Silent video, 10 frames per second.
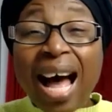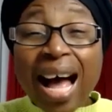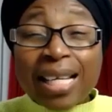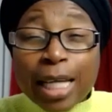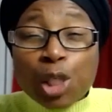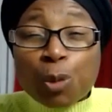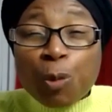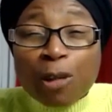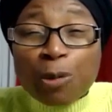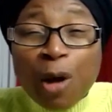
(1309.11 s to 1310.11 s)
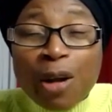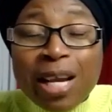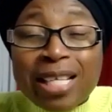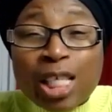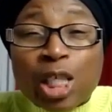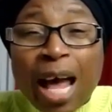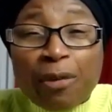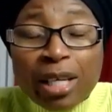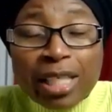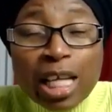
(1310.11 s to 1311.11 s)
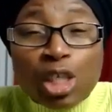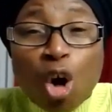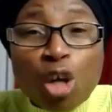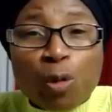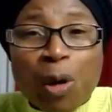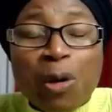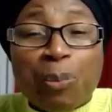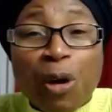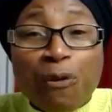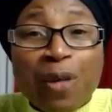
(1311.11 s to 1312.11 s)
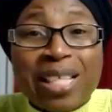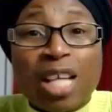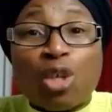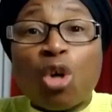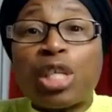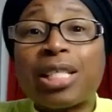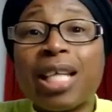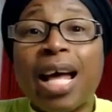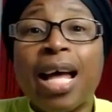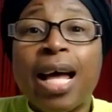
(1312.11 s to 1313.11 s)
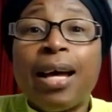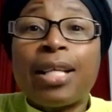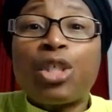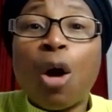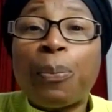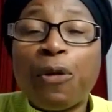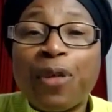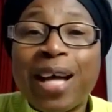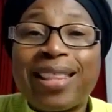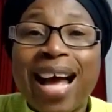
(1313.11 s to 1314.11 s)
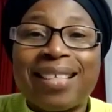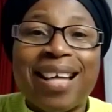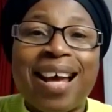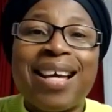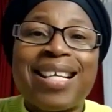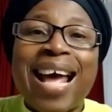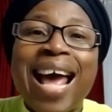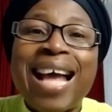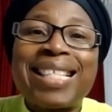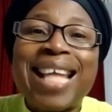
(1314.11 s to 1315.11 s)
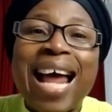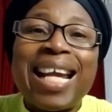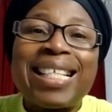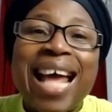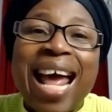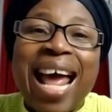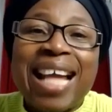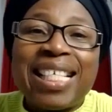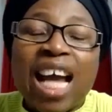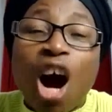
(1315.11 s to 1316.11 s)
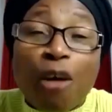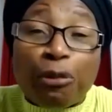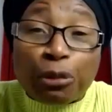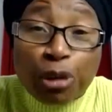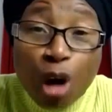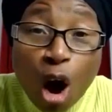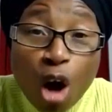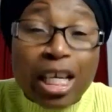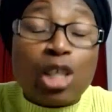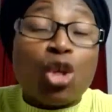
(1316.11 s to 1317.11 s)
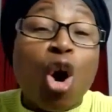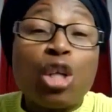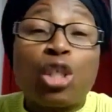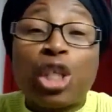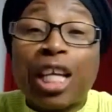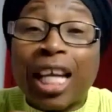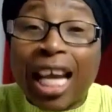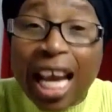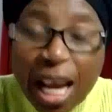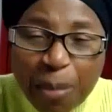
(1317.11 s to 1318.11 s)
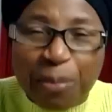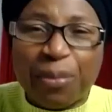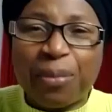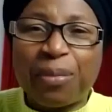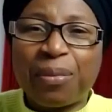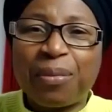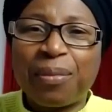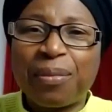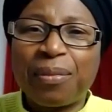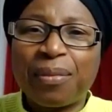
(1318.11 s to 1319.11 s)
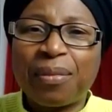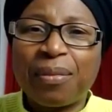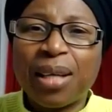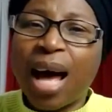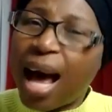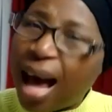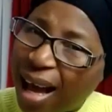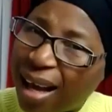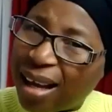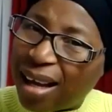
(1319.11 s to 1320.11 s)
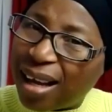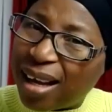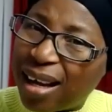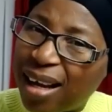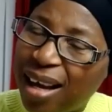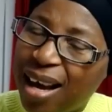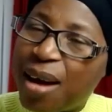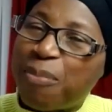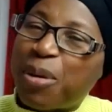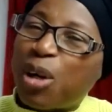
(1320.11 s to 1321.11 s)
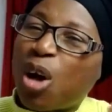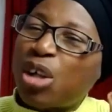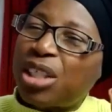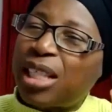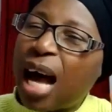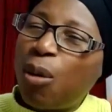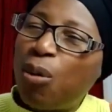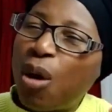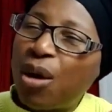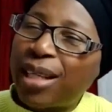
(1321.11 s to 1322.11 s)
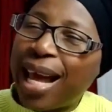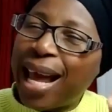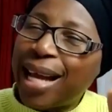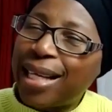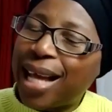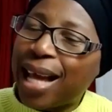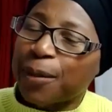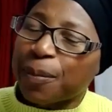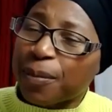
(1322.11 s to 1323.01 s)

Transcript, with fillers: And this this uh, this old prophet uh, told this uh, young prophet that uh, angel, the angel of God told him, ah, because that one, the, the